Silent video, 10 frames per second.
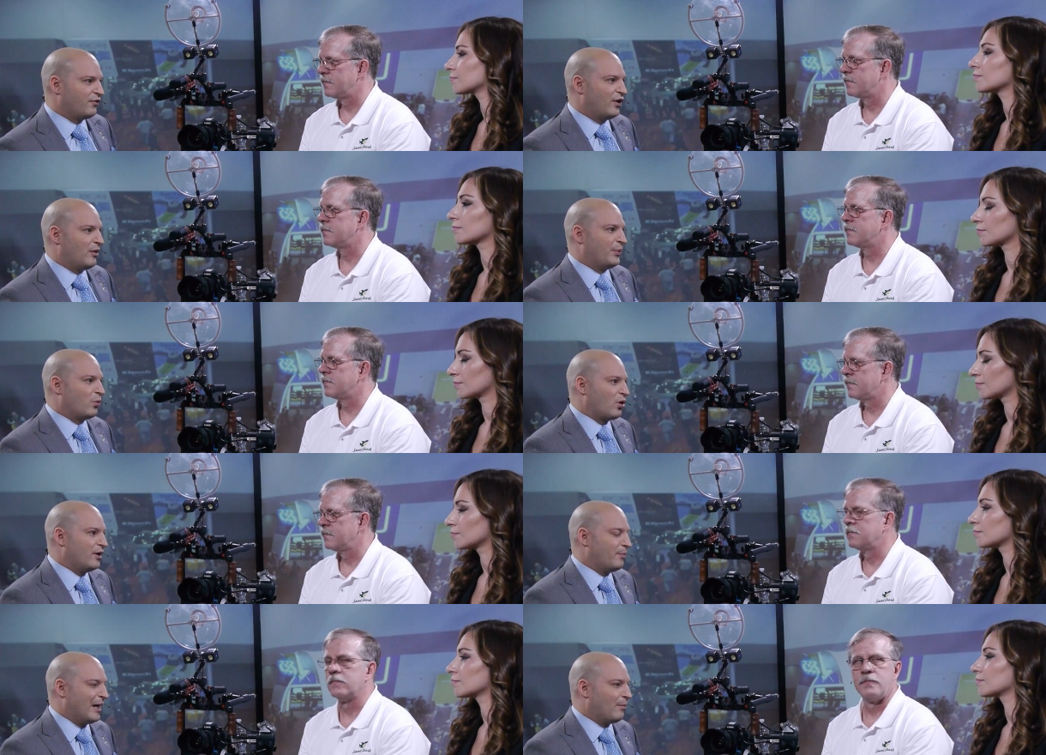Speaker 1: up and worried
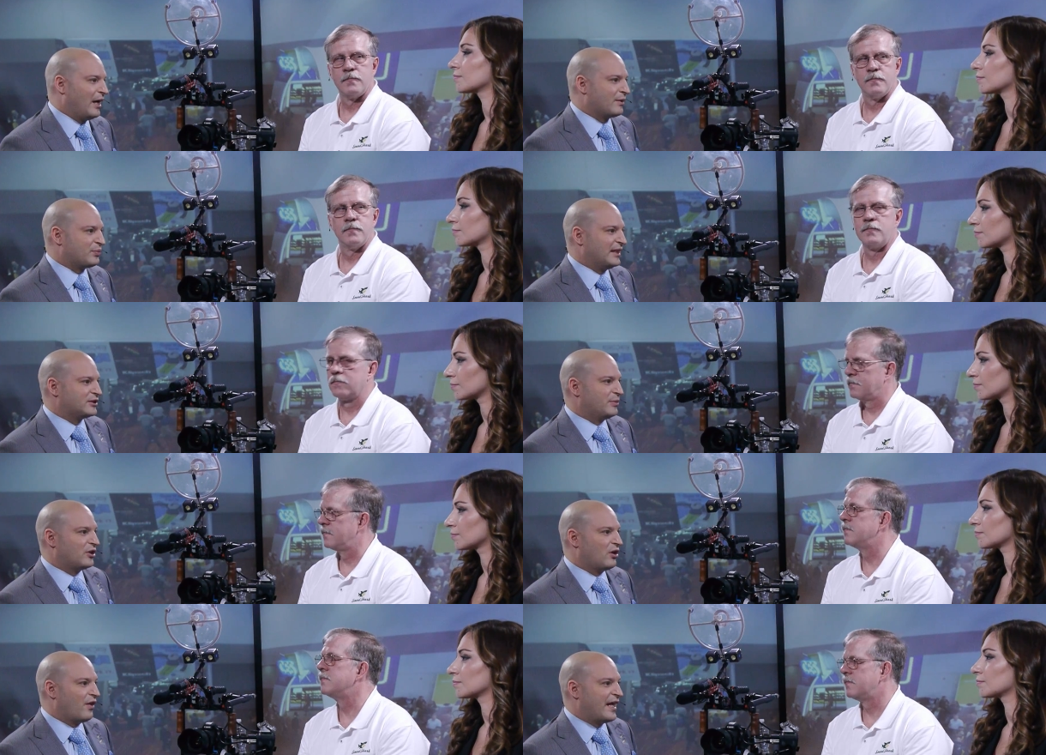about mic placement
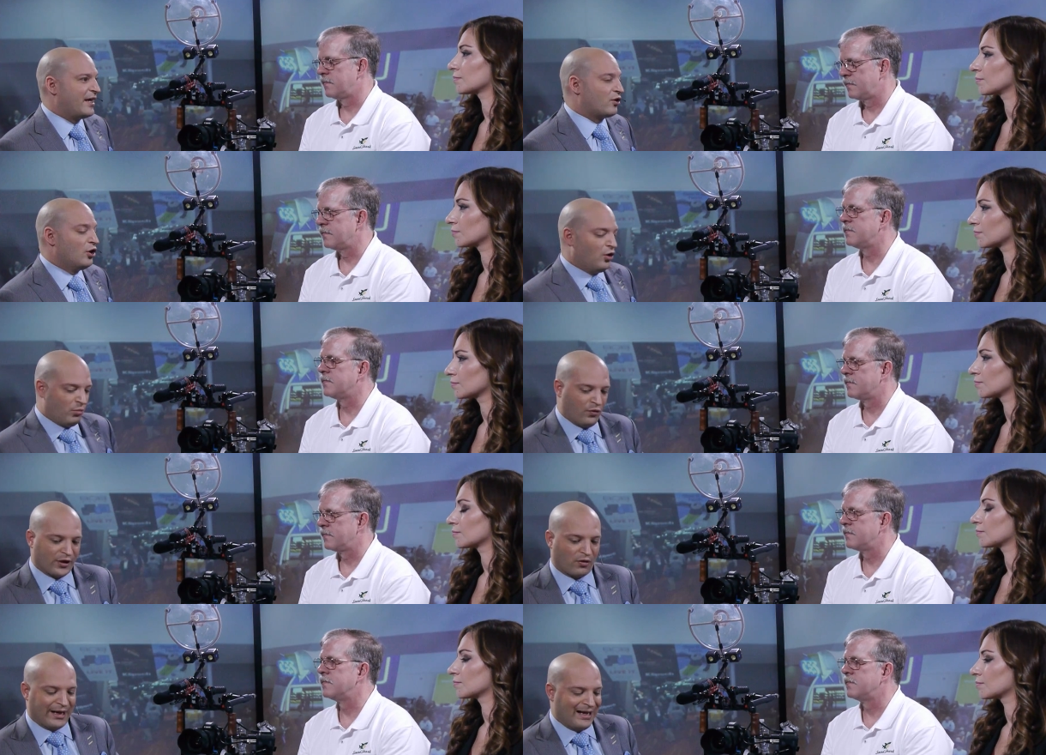and all that or moving
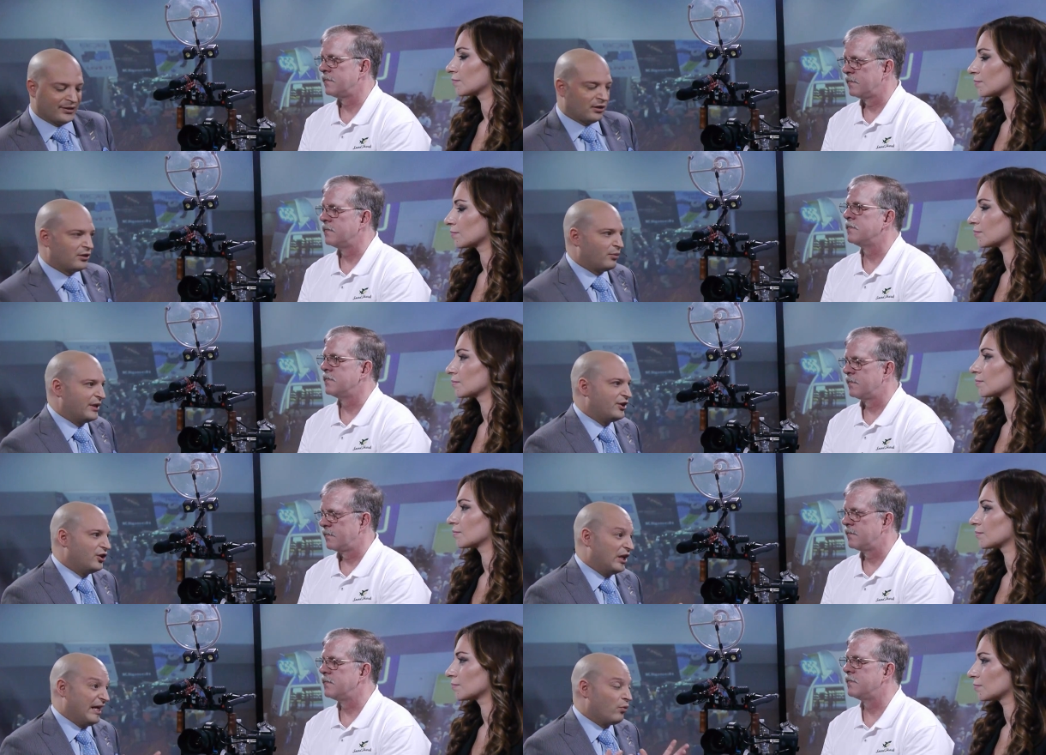around a little bit. You,
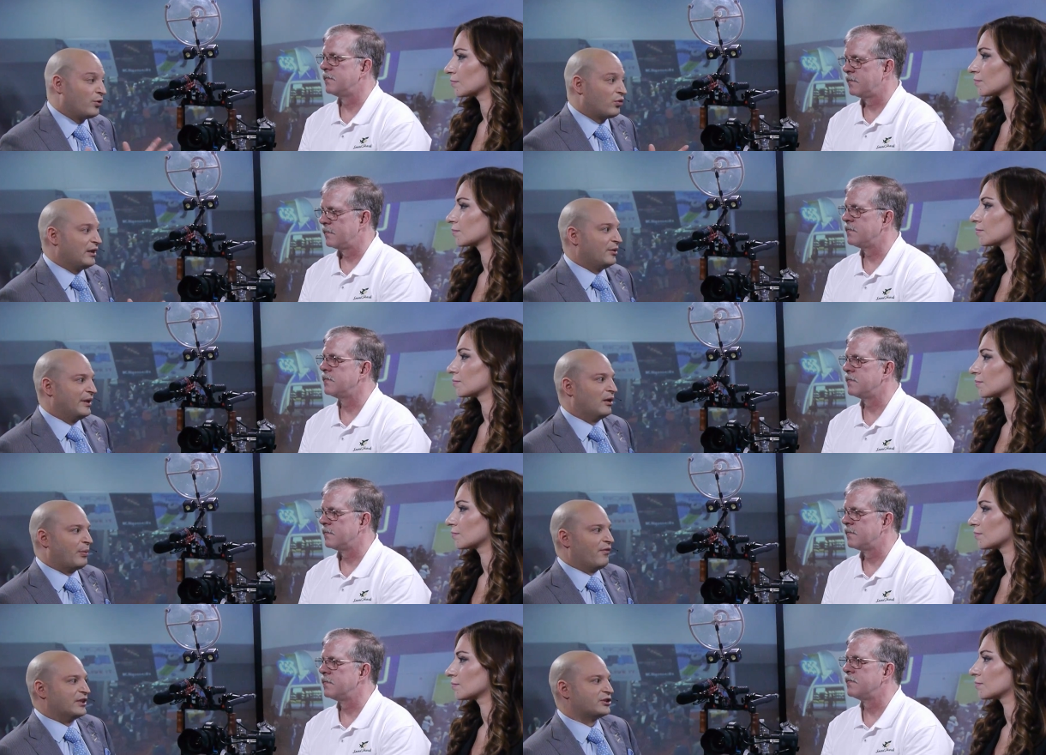it would really be a
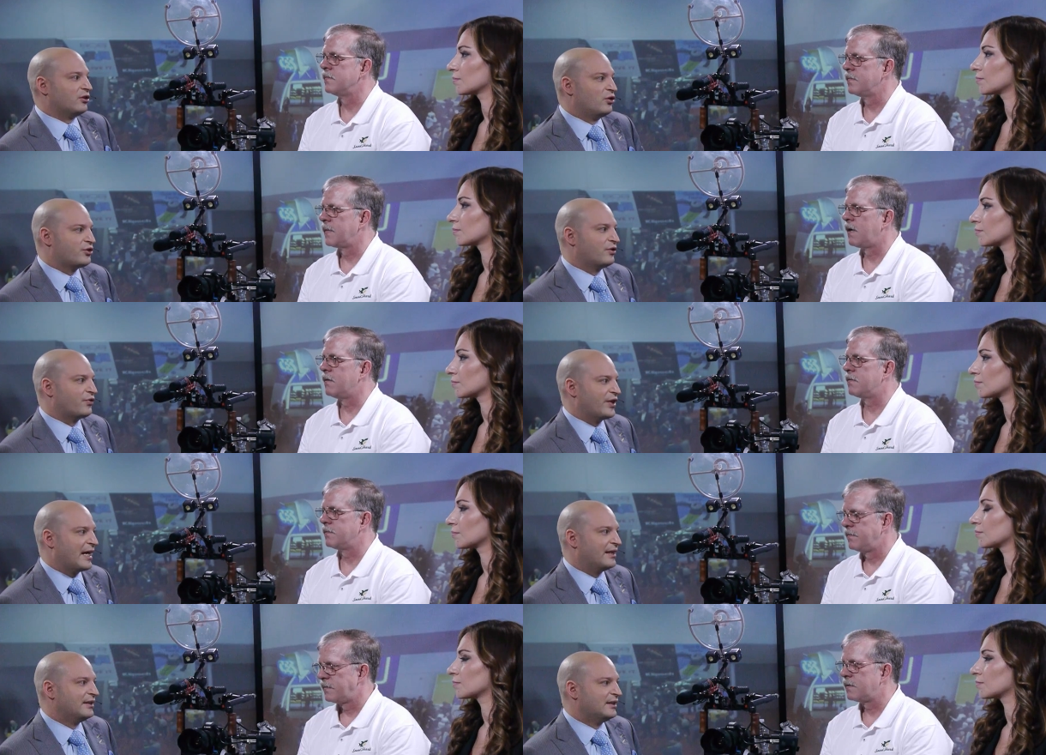perfect solution for
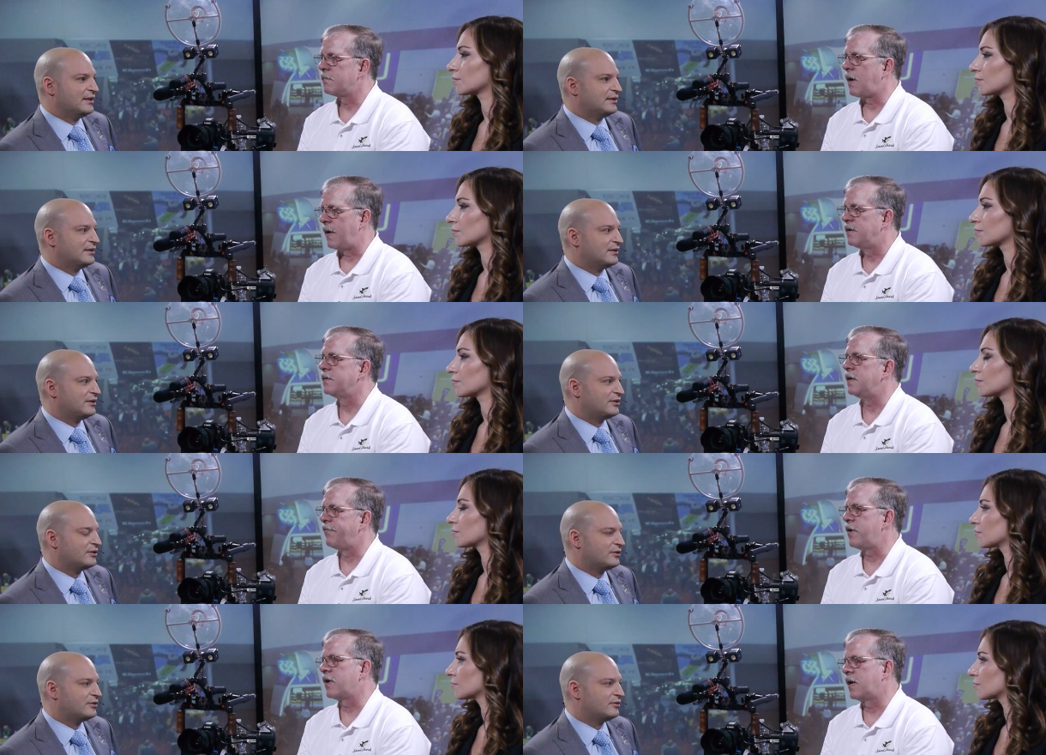that.
Speaker 2: Right. If
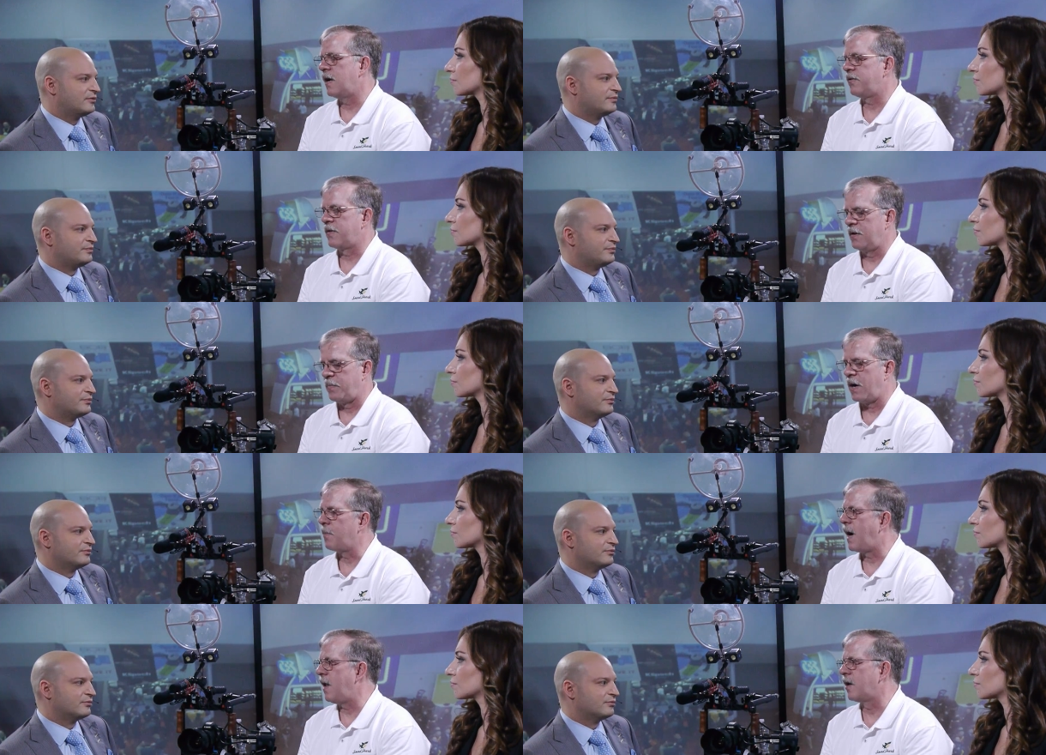you can get the
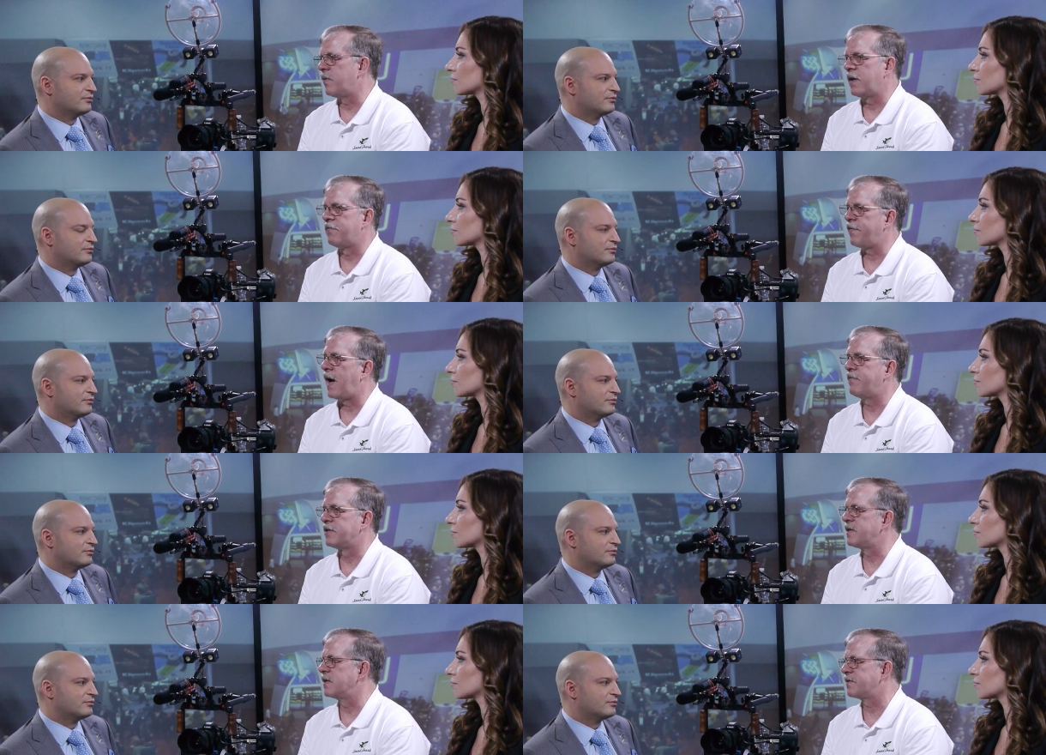parabolic within five or
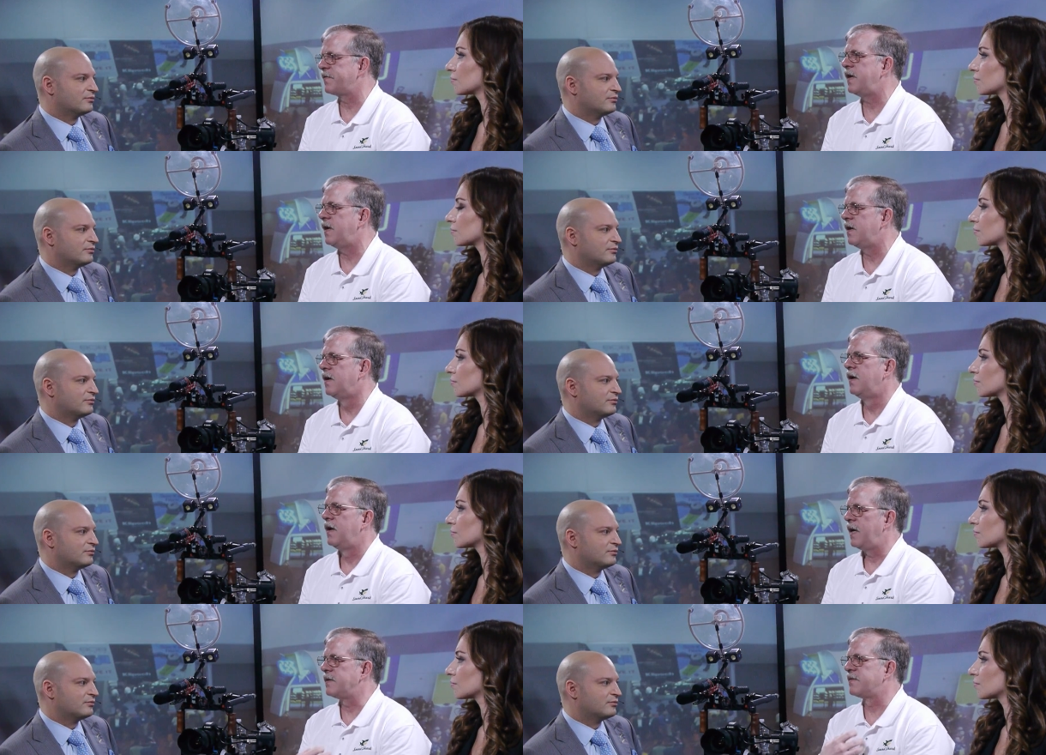six feet,
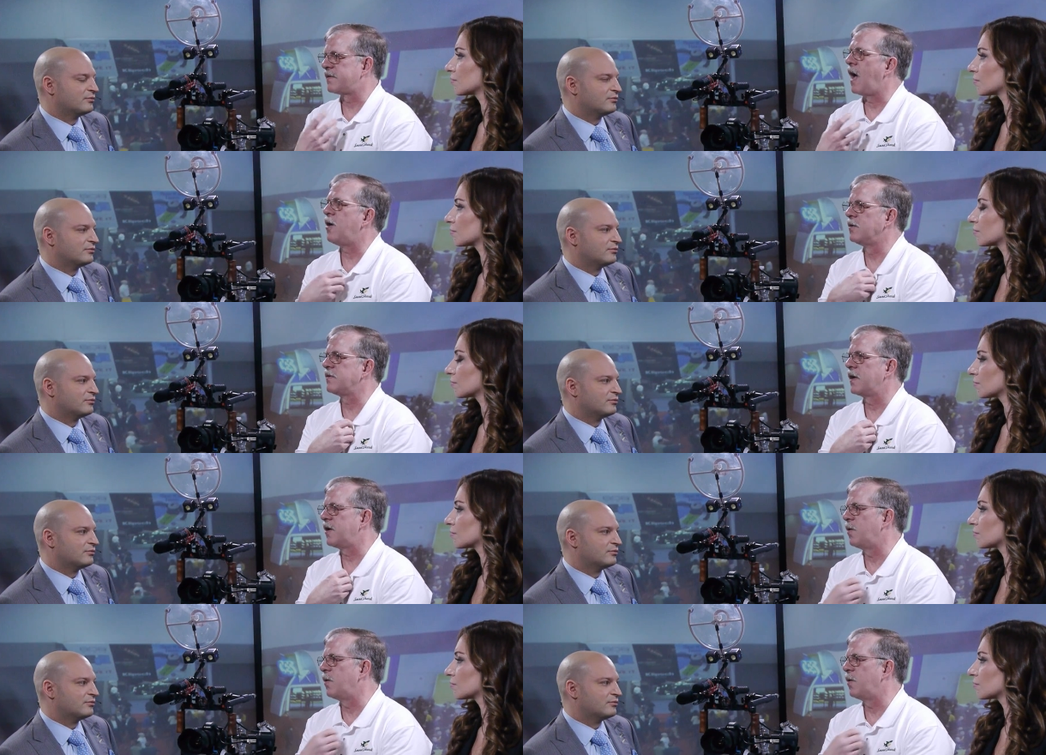it sounds like you're